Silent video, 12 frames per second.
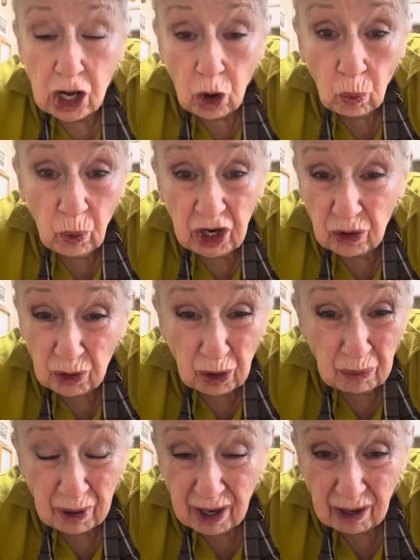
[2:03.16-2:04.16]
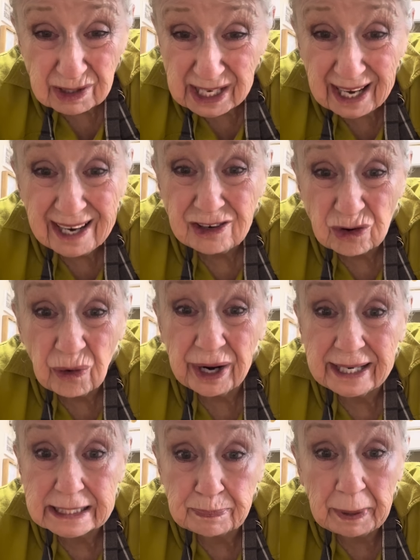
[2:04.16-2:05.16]
William, because he
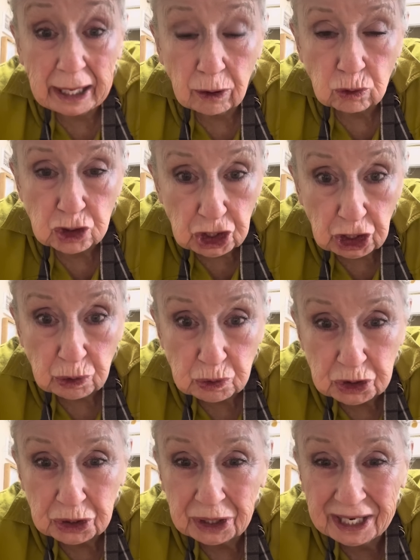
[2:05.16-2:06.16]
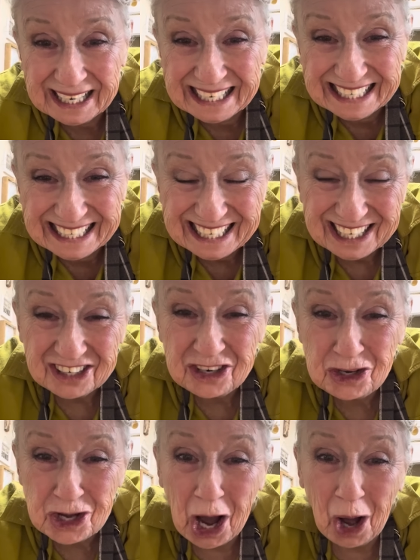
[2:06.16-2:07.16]
drinks pickle juice. Do
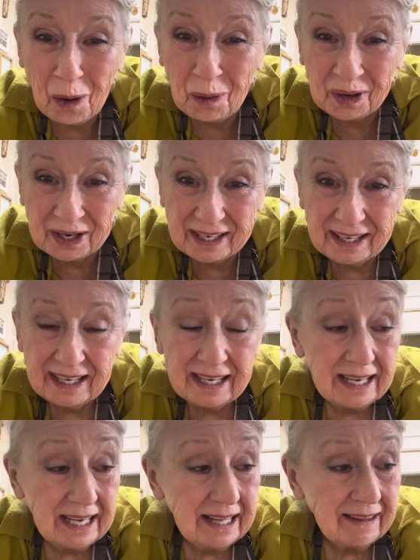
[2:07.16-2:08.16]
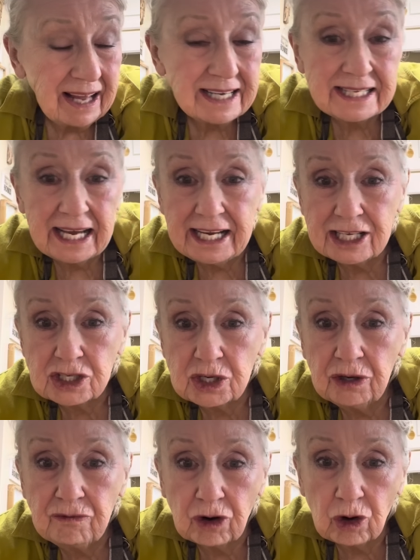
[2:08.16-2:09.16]
y'all? They say it's
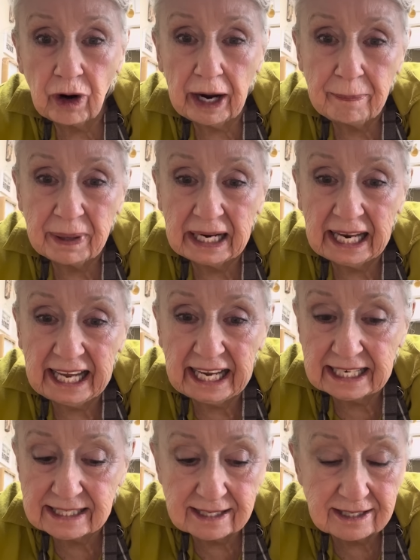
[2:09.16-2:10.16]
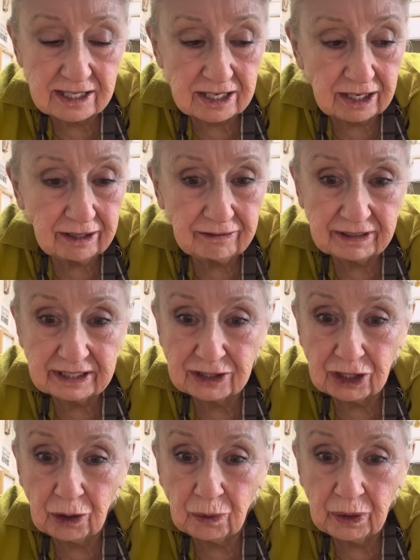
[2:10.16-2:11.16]
good for crapping legs and stuff, and
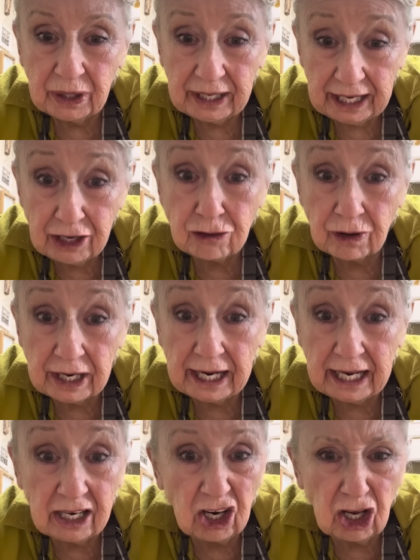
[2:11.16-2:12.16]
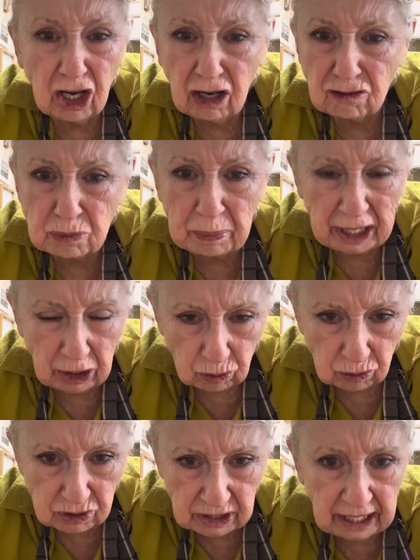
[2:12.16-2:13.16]
so he loves
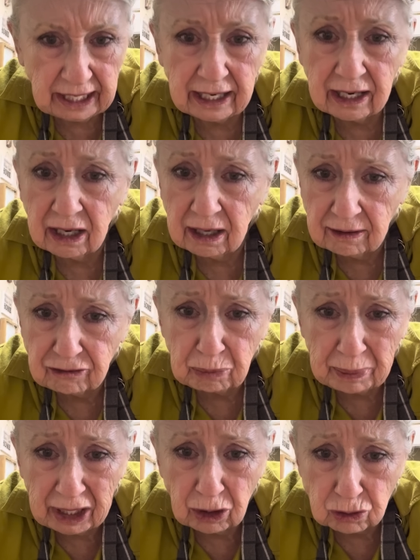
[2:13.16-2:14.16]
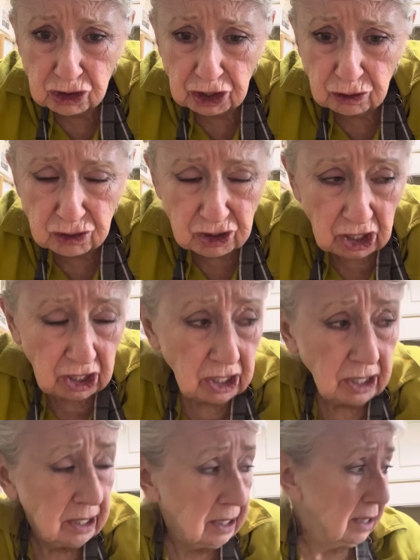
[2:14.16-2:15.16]
pickles, and he loves pickle juice.
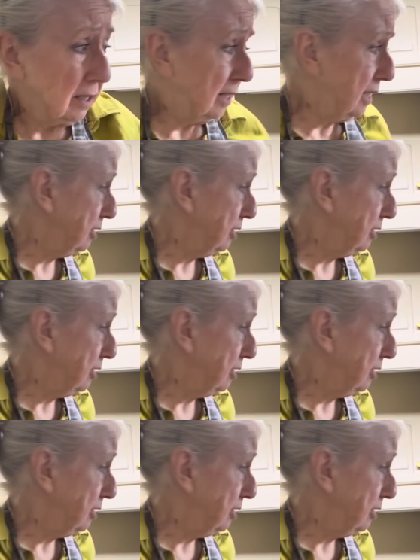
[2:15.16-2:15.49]
They